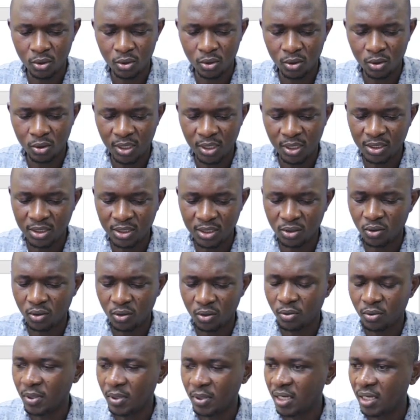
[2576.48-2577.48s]
debts
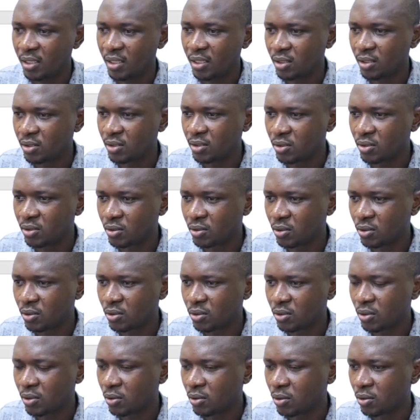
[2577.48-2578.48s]
over
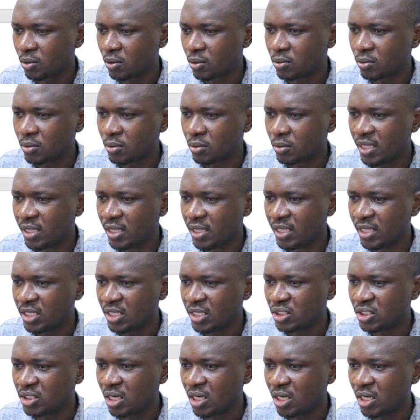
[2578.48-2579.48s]
total, or rather the
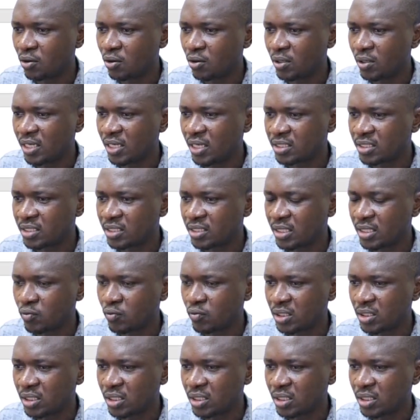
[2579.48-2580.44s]
shareholders' equity